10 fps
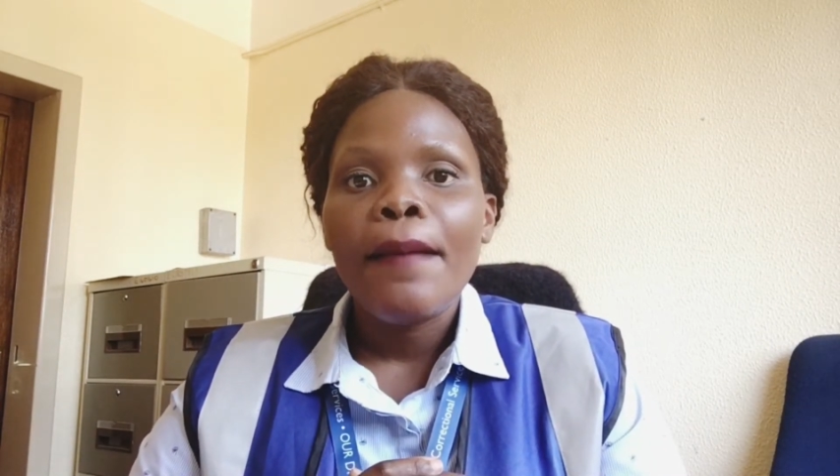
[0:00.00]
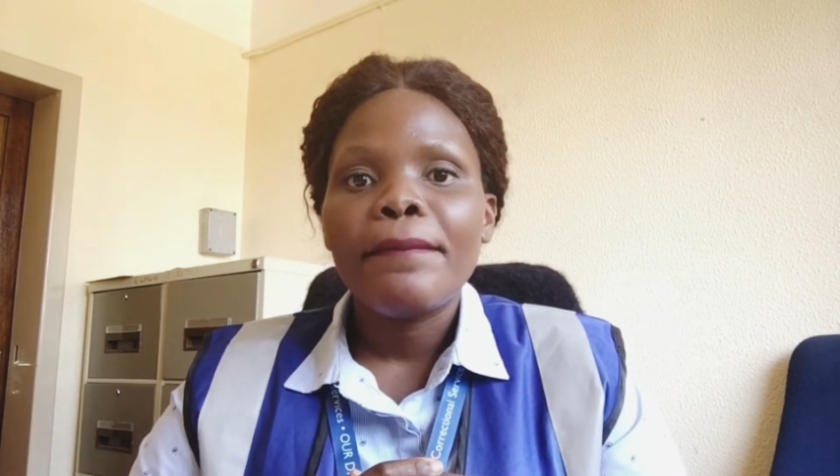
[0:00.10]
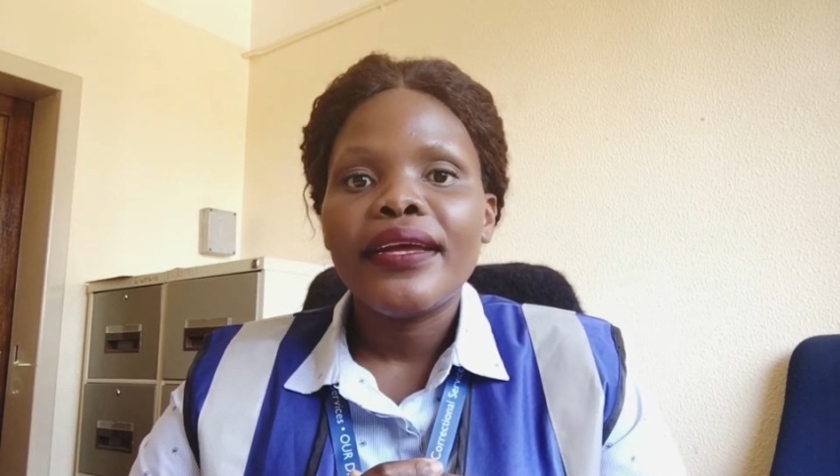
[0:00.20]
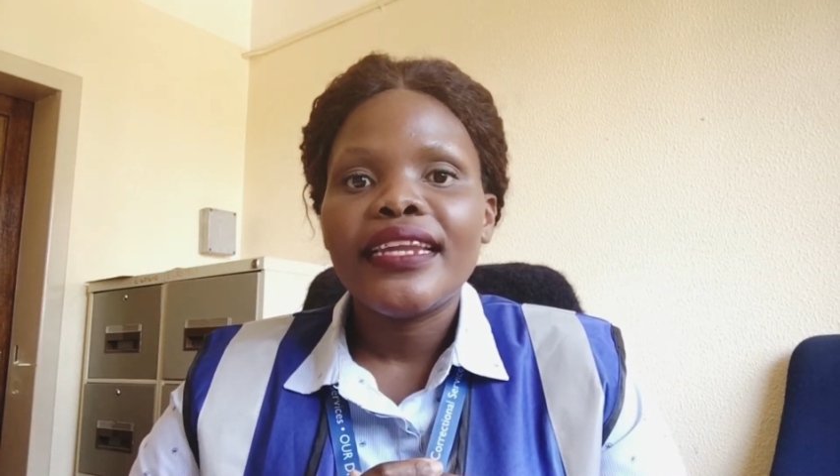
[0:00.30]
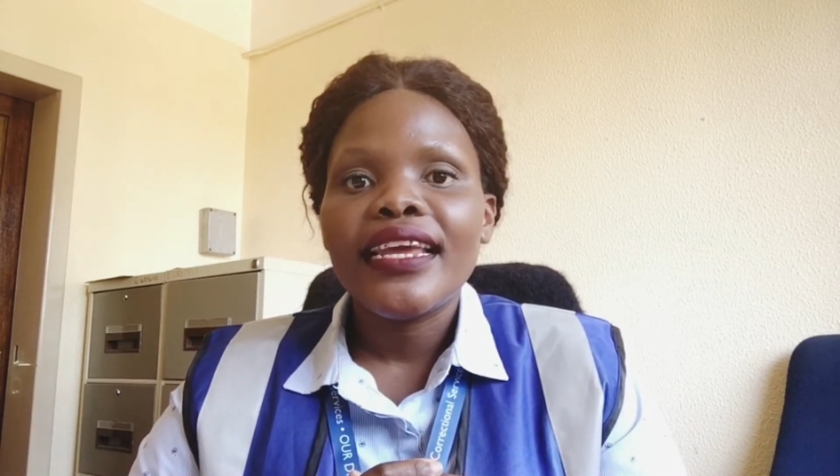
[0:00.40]

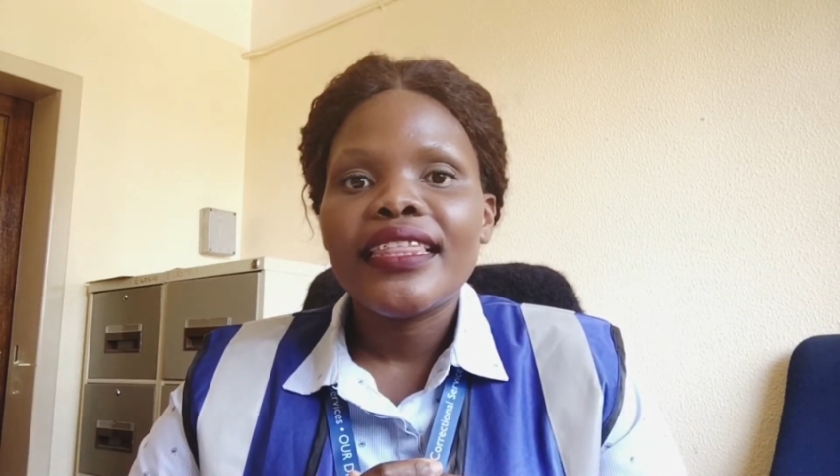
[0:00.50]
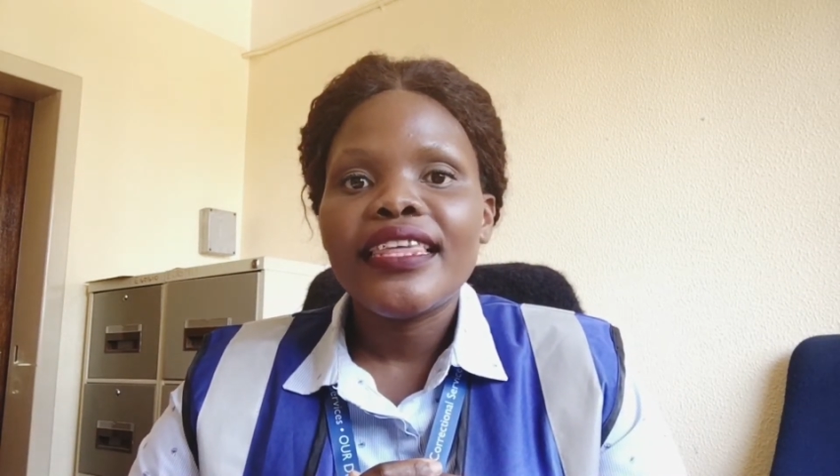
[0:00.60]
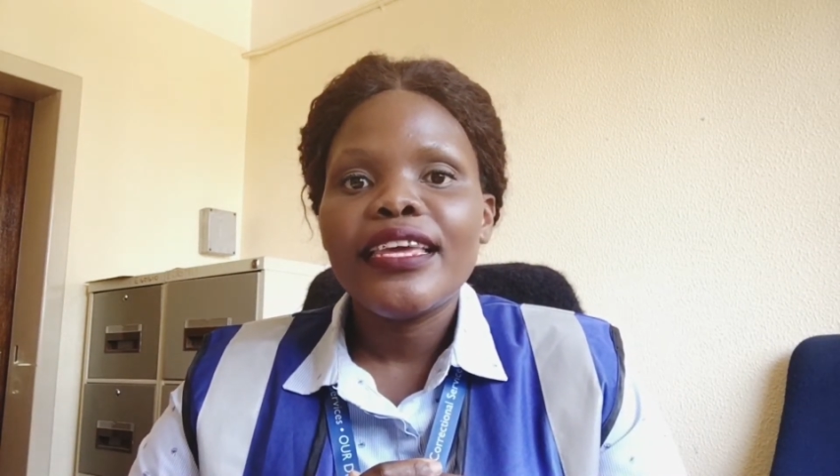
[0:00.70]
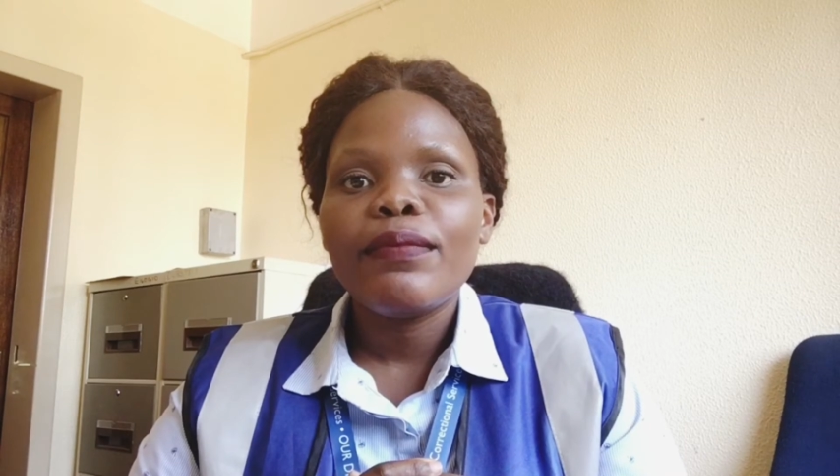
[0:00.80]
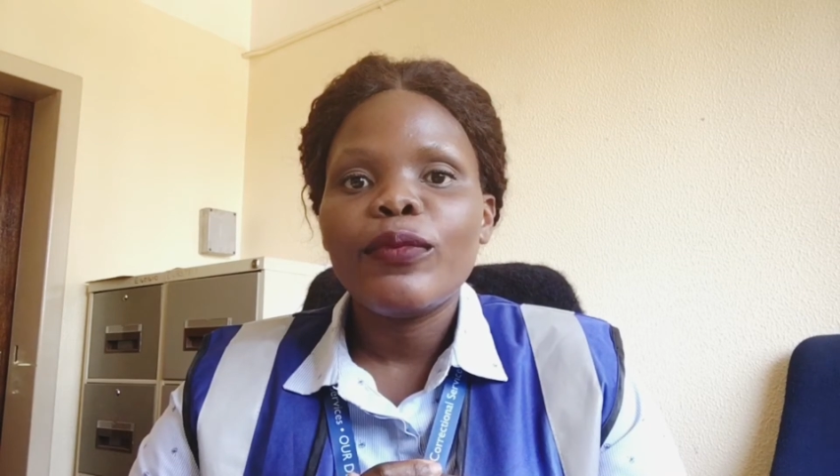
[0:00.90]
But I
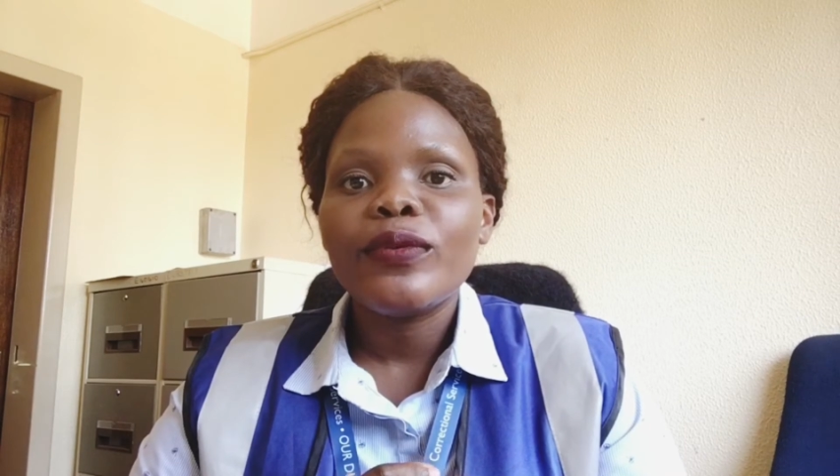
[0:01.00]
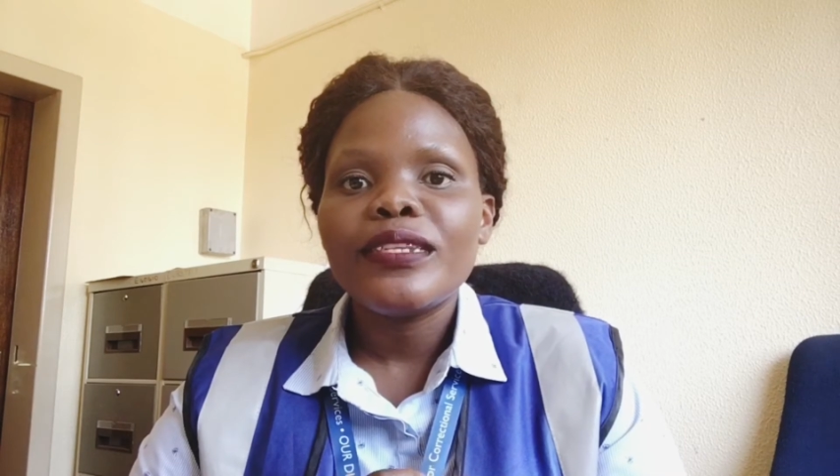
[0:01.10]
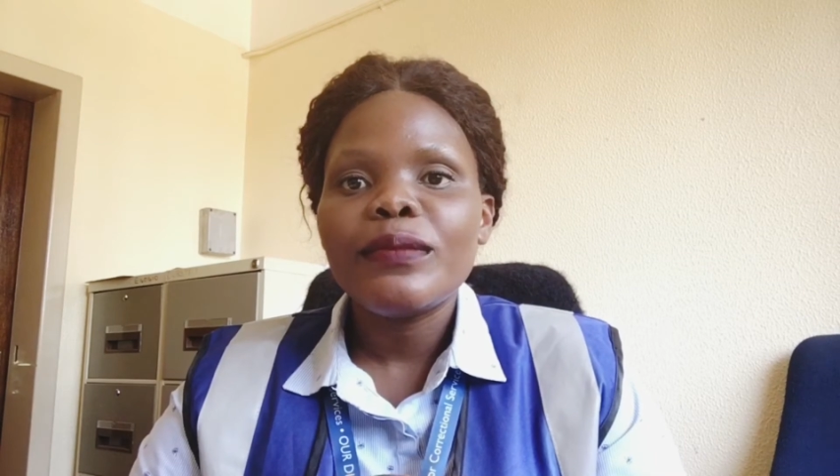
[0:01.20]
think most